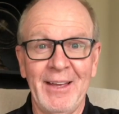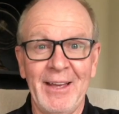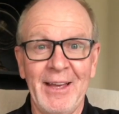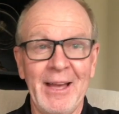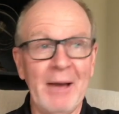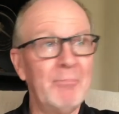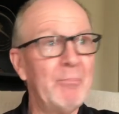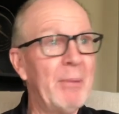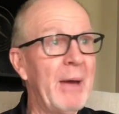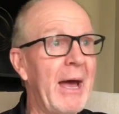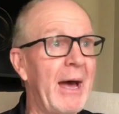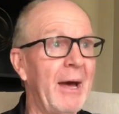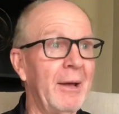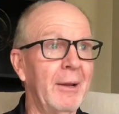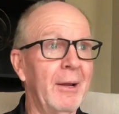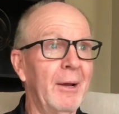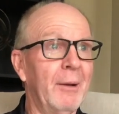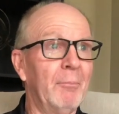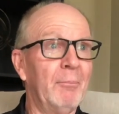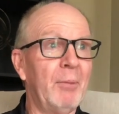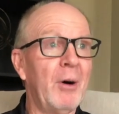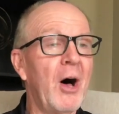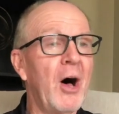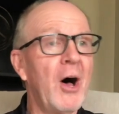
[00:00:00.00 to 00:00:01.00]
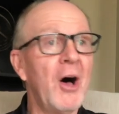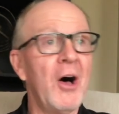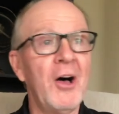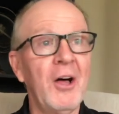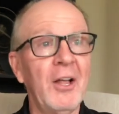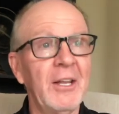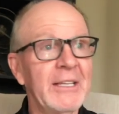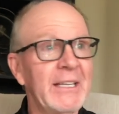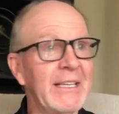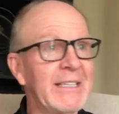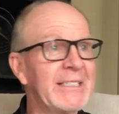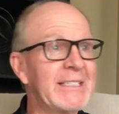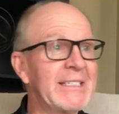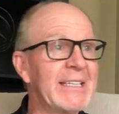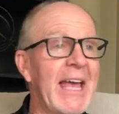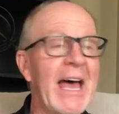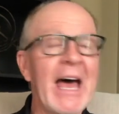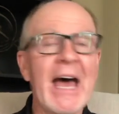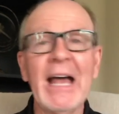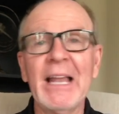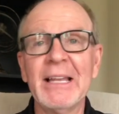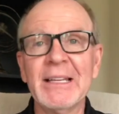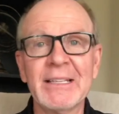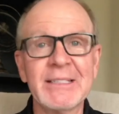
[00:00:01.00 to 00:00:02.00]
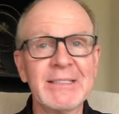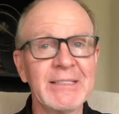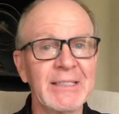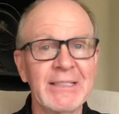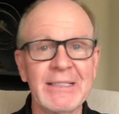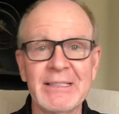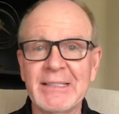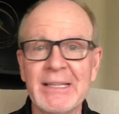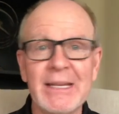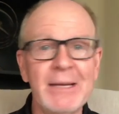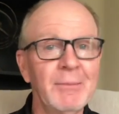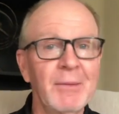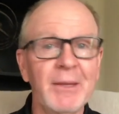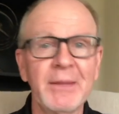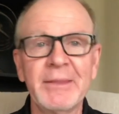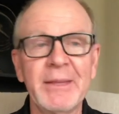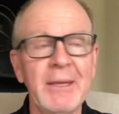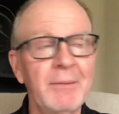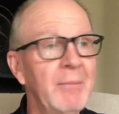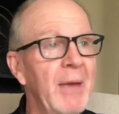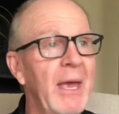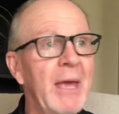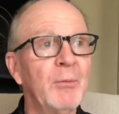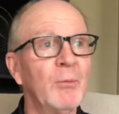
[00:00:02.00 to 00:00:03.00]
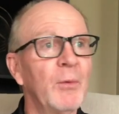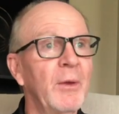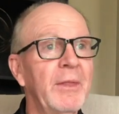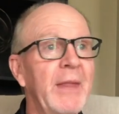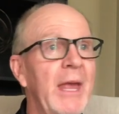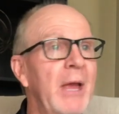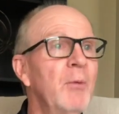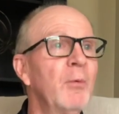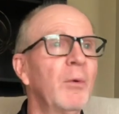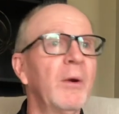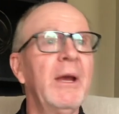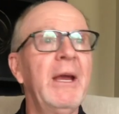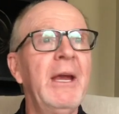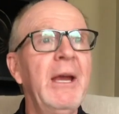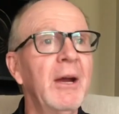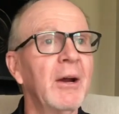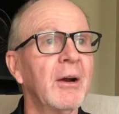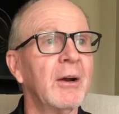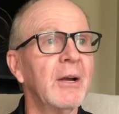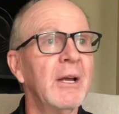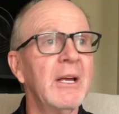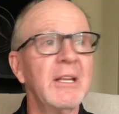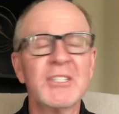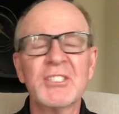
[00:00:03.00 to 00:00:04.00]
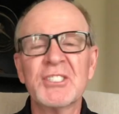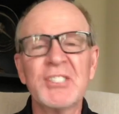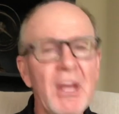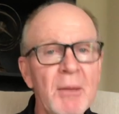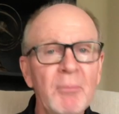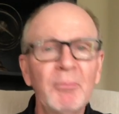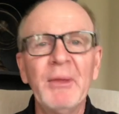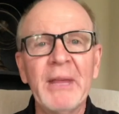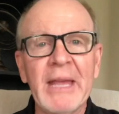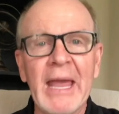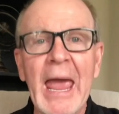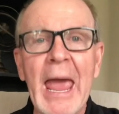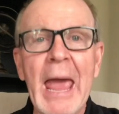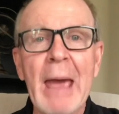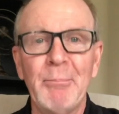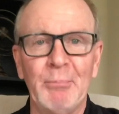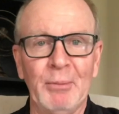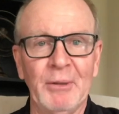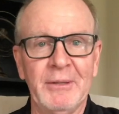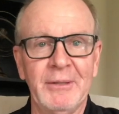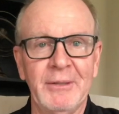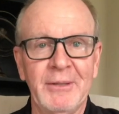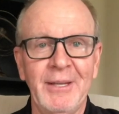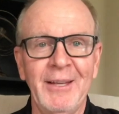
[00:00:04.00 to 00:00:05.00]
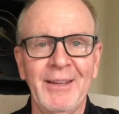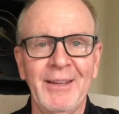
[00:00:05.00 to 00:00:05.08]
about Paul and Silas and Timothy. Man, when they were here, something happened.